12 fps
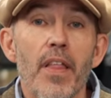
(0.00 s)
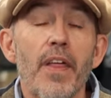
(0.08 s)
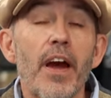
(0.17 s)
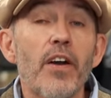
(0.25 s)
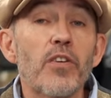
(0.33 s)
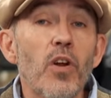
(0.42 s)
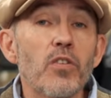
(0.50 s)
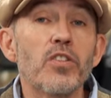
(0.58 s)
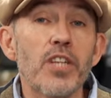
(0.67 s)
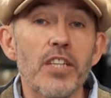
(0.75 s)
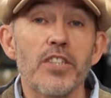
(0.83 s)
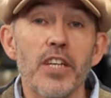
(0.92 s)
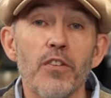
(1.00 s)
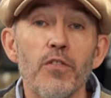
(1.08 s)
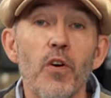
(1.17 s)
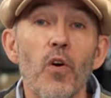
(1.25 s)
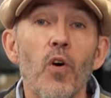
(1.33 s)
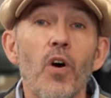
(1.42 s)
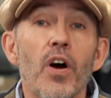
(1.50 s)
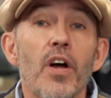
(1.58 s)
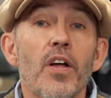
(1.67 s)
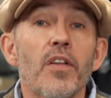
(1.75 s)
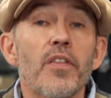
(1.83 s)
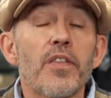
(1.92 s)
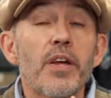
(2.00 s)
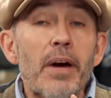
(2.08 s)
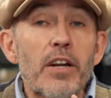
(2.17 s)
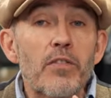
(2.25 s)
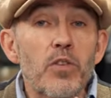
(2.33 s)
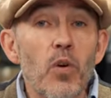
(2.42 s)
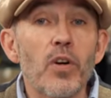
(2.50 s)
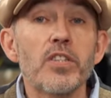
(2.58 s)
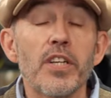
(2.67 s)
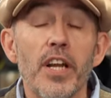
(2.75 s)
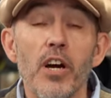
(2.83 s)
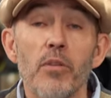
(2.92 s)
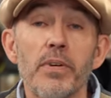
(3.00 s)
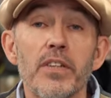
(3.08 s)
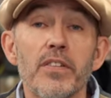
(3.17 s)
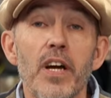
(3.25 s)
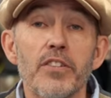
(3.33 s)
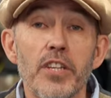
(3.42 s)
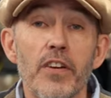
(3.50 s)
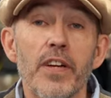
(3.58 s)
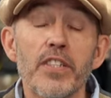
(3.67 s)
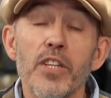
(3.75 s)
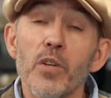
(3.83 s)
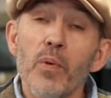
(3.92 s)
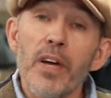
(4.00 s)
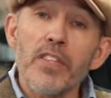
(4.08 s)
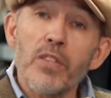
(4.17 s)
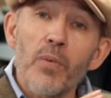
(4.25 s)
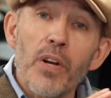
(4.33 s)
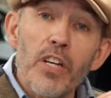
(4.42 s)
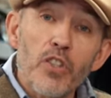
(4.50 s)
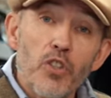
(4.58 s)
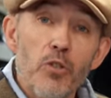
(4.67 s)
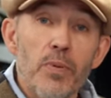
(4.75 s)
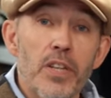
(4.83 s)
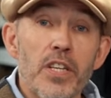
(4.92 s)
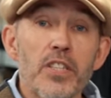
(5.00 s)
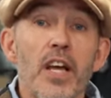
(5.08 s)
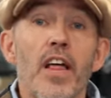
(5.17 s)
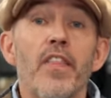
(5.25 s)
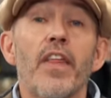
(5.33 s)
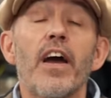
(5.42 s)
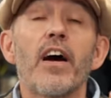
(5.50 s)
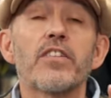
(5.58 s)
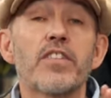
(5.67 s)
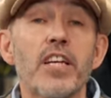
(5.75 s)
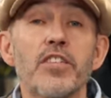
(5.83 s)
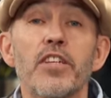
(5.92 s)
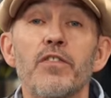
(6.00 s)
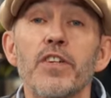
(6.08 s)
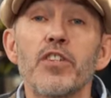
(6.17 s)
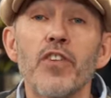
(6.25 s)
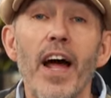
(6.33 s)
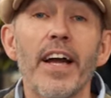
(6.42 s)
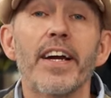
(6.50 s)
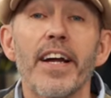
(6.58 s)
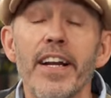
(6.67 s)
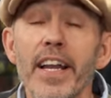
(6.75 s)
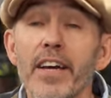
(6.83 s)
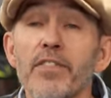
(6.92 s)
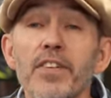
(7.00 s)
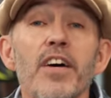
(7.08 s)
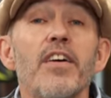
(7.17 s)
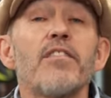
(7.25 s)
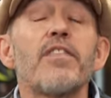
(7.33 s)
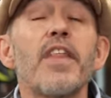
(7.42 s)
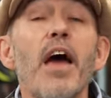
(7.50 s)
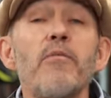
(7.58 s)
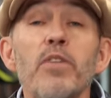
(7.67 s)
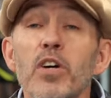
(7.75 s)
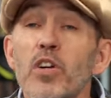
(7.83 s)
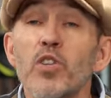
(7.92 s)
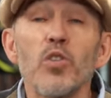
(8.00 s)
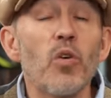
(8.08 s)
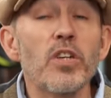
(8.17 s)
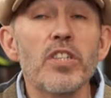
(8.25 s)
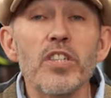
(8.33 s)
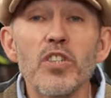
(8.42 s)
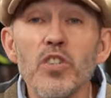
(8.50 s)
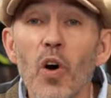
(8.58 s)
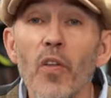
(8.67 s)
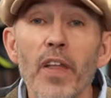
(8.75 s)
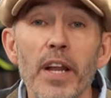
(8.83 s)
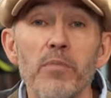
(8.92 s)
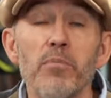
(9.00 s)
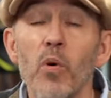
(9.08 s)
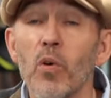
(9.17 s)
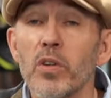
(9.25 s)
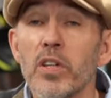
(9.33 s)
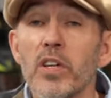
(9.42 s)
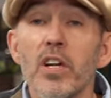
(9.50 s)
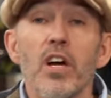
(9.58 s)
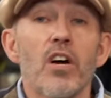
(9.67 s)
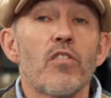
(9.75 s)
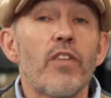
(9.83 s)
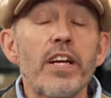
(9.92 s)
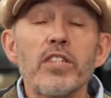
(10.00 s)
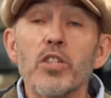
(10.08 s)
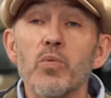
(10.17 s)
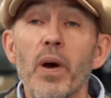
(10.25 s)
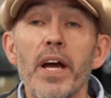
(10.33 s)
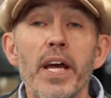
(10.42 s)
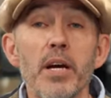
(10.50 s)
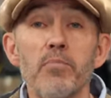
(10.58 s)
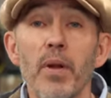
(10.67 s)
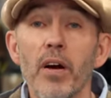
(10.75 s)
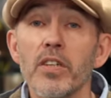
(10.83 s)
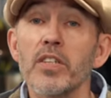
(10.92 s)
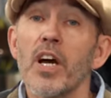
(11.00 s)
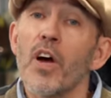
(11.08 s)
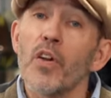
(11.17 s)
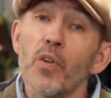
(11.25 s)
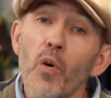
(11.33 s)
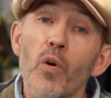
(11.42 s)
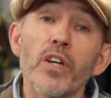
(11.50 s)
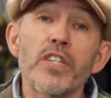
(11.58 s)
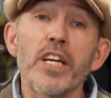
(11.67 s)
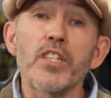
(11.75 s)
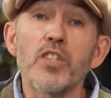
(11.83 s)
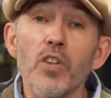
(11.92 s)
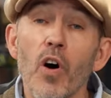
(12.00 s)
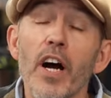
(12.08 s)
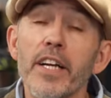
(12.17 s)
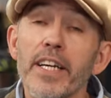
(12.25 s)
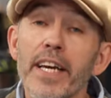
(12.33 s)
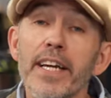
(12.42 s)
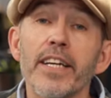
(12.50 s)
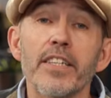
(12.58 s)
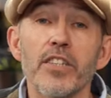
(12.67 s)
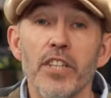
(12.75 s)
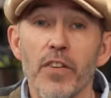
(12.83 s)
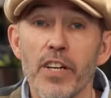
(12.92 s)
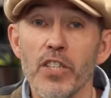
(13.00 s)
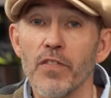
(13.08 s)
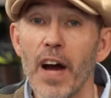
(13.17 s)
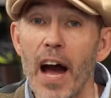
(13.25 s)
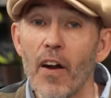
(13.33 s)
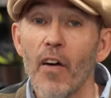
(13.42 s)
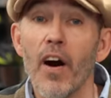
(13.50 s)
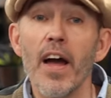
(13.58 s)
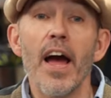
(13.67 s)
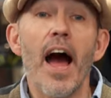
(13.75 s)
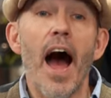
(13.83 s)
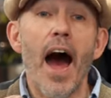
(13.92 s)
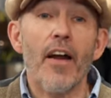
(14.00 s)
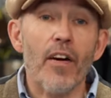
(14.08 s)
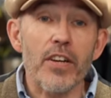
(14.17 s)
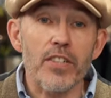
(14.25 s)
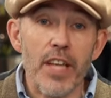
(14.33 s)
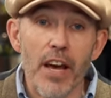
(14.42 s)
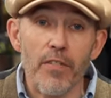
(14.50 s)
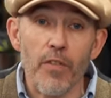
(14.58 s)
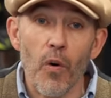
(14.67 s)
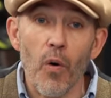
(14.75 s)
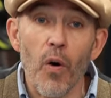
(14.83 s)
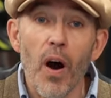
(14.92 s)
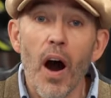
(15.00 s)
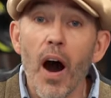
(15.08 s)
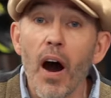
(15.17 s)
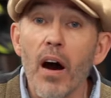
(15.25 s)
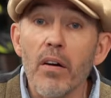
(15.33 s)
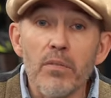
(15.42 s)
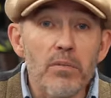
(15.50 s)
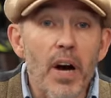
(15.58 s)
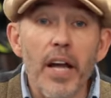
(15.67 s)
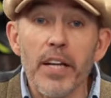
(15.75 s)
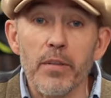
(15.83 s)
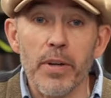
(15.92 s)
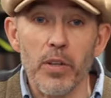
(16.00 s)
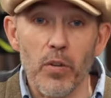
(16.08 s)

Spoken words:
they are not testing for the amount of noise that a helmet generates in the way that someone like Schubert is. They are testing for drag and lift. For them, noise is not that important. Racers wear earplugs. Noise is not a key consideration for Arai. Arais, therefore, are a little bit